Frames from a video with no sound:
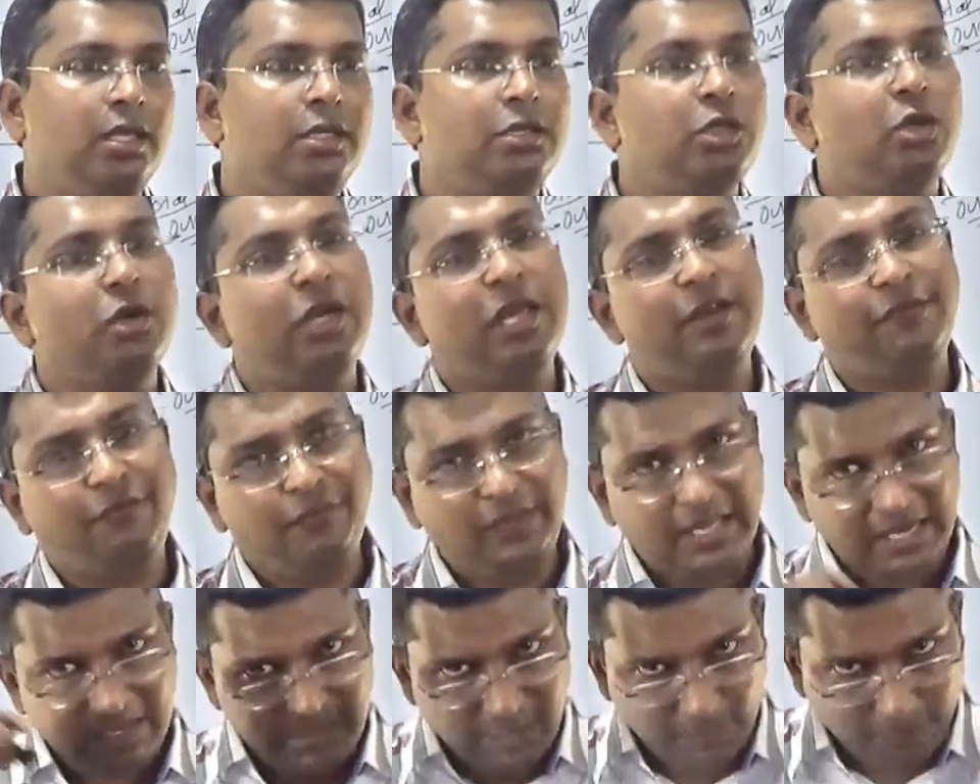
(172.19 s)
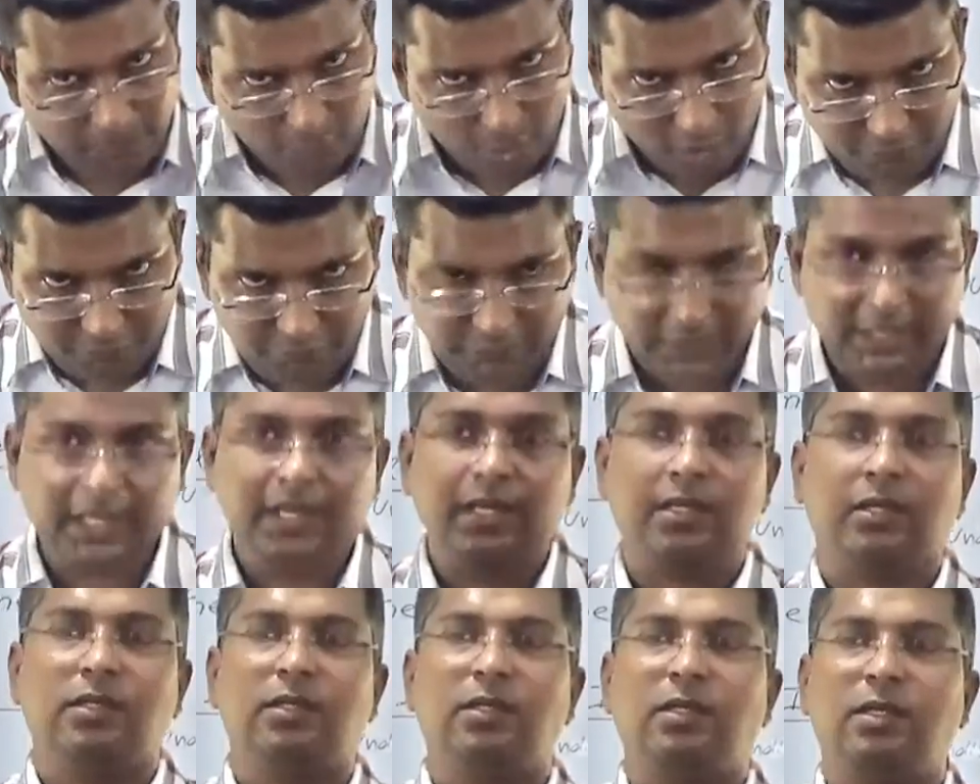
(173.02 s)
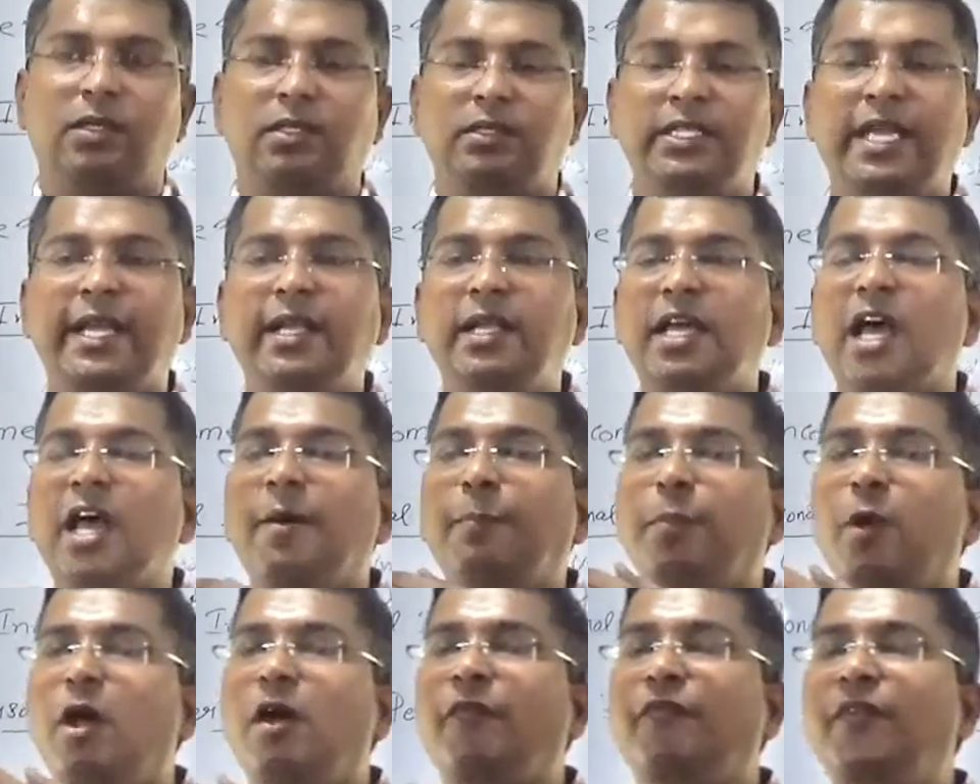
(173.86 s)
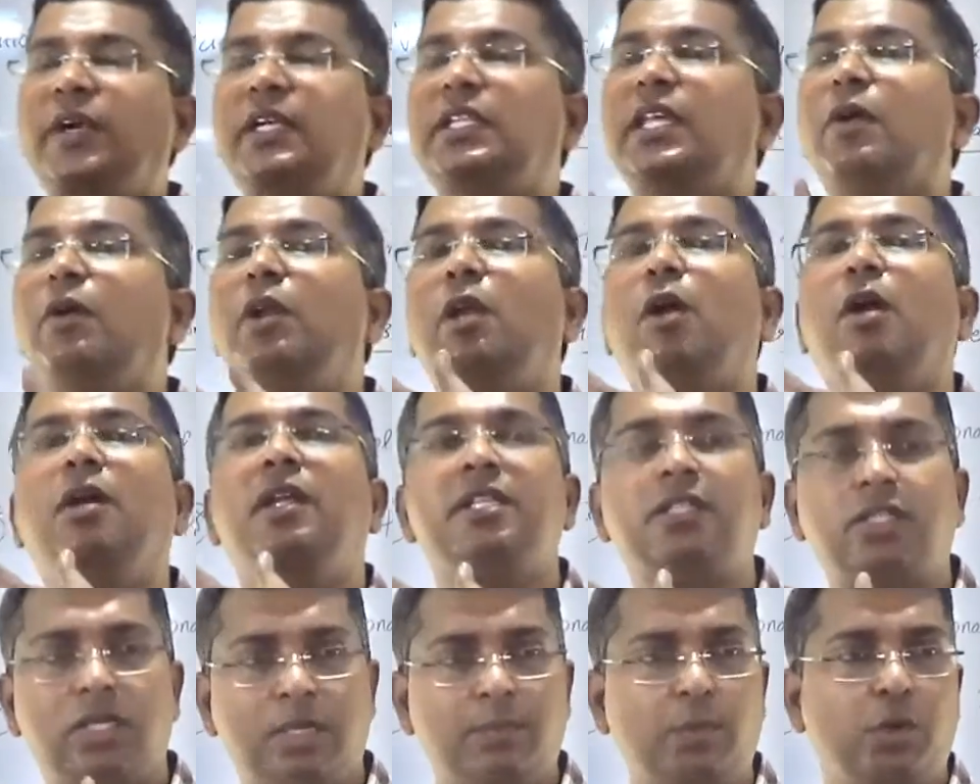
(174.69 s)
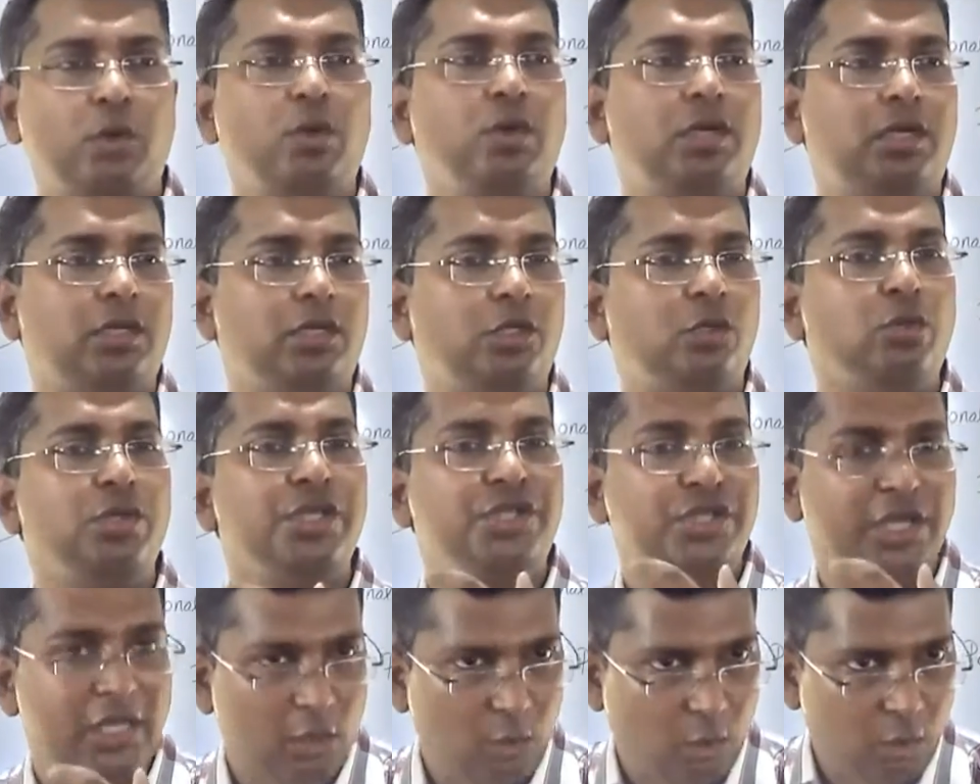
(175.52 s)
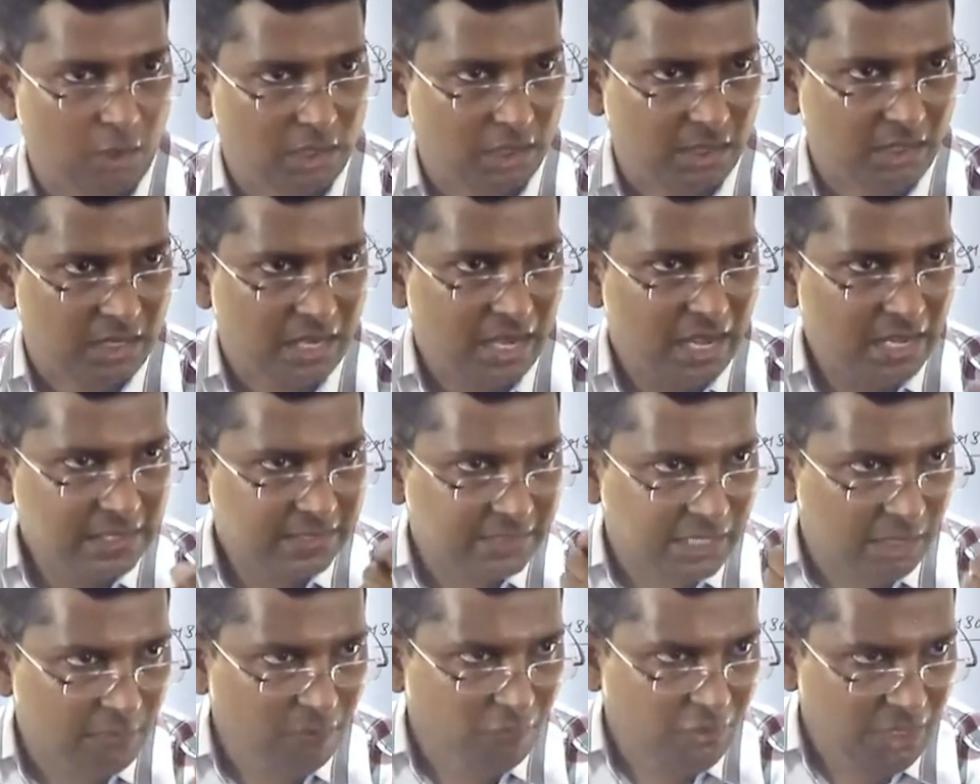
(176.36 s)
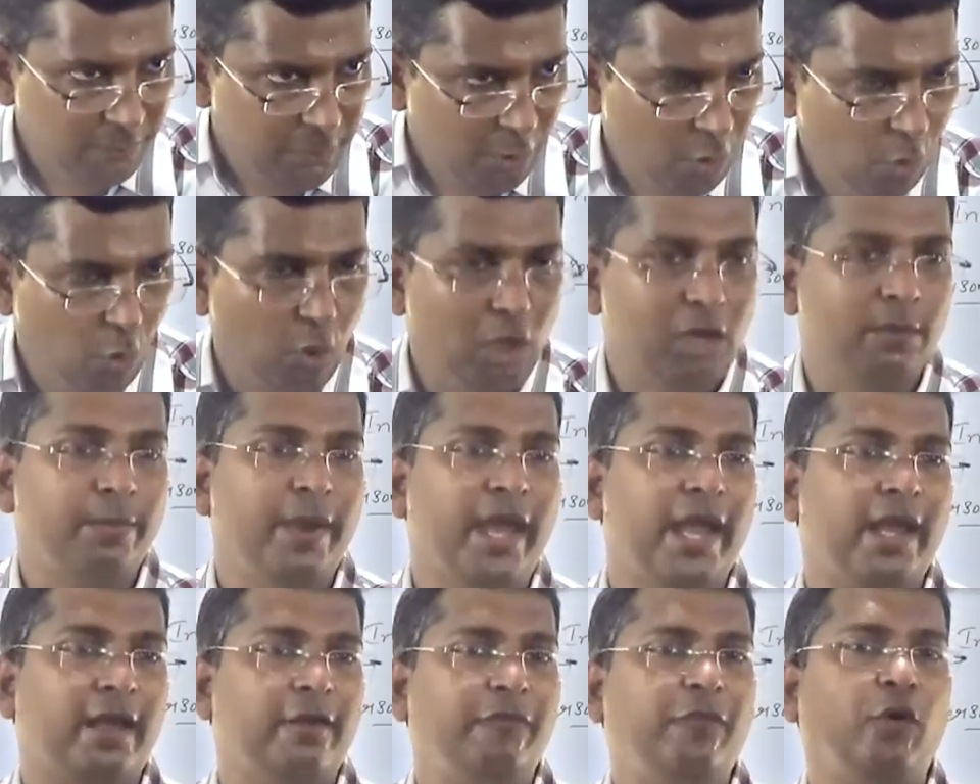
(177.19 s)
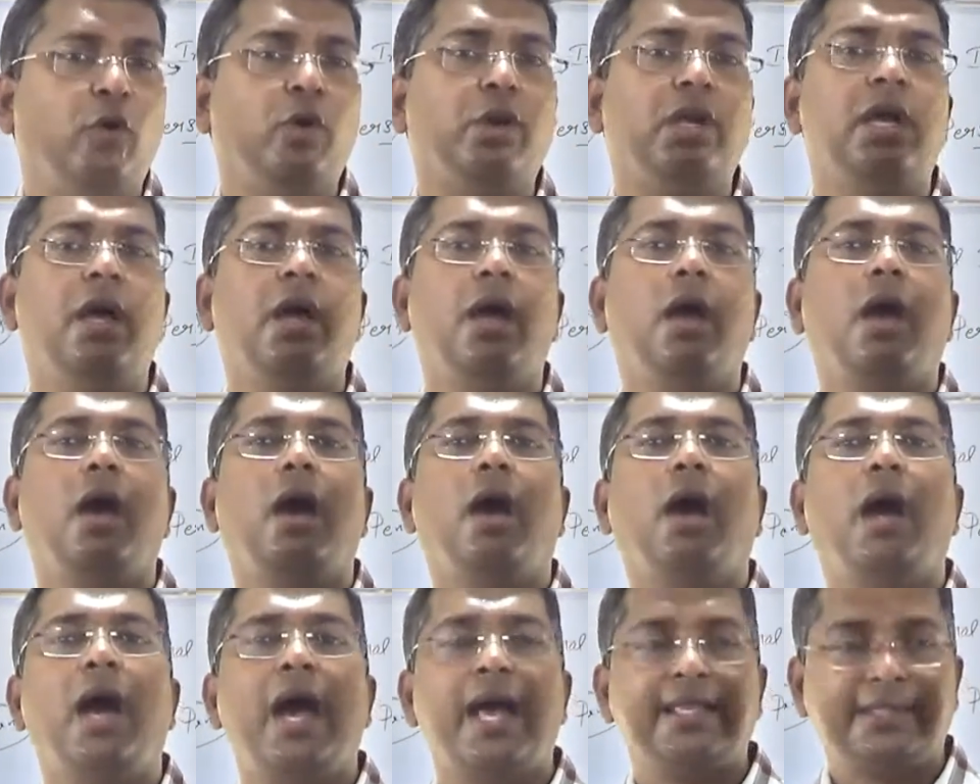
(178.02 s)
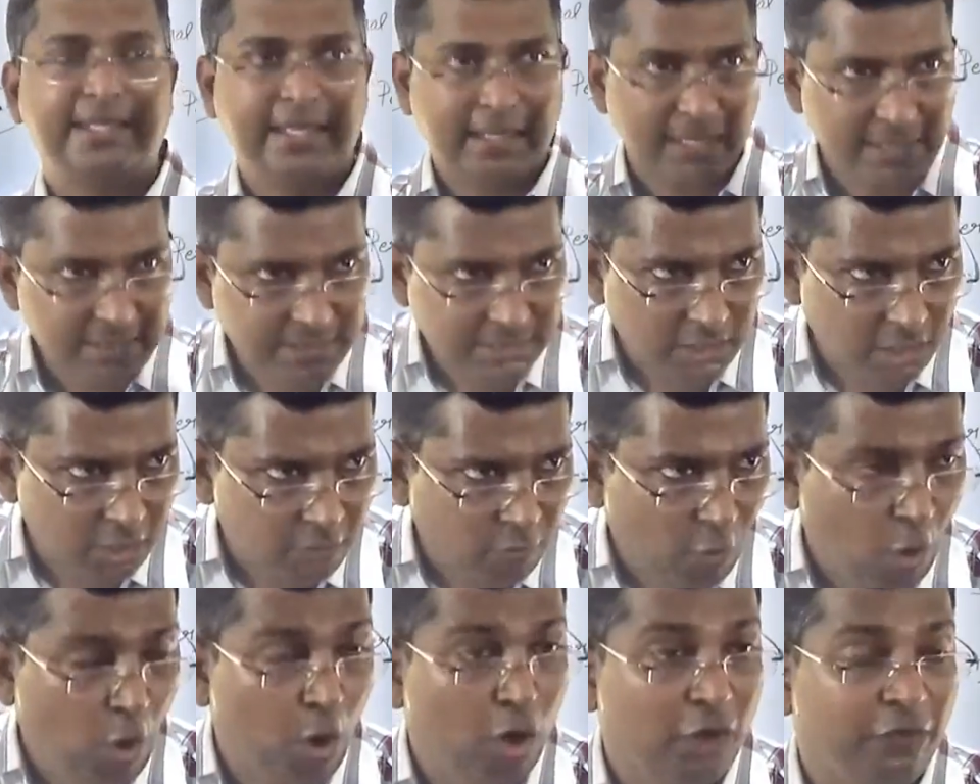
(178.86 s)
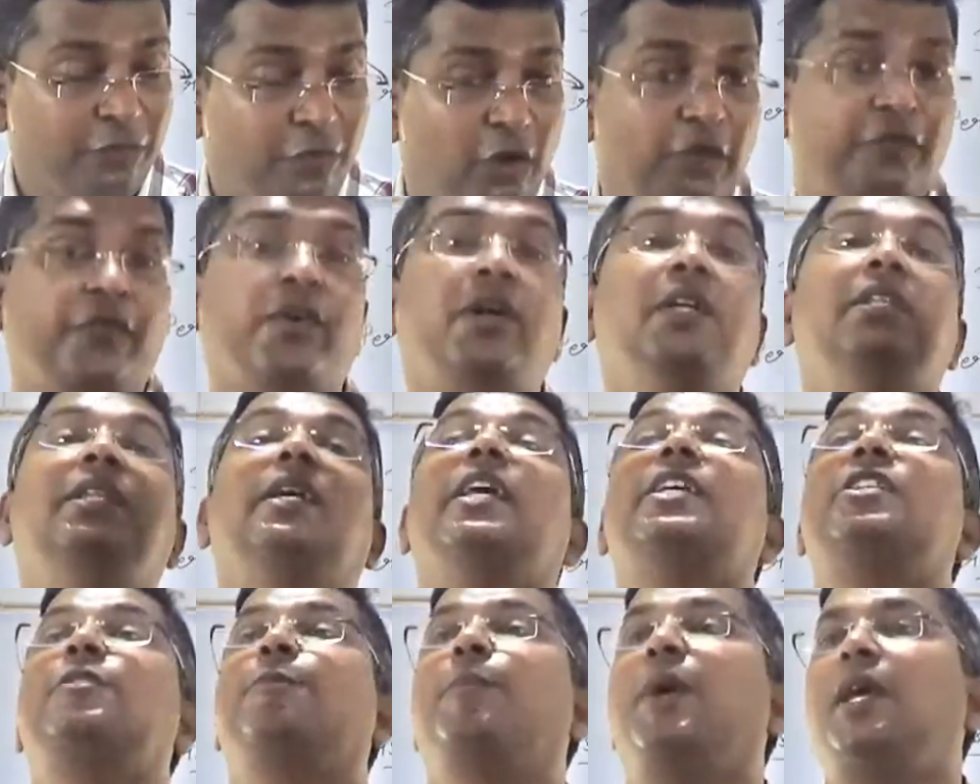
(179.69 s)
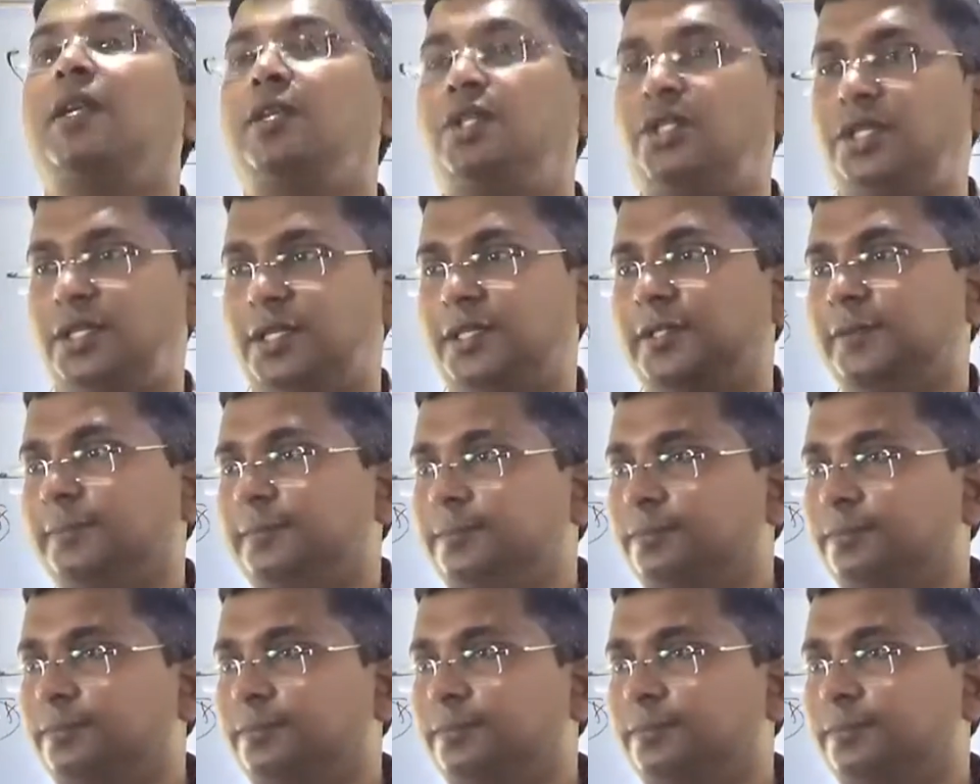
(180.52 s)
So, if there is a profit, the entire profit they will not distribute to the shareholder, some will be held back for as a reserve or for further expansion.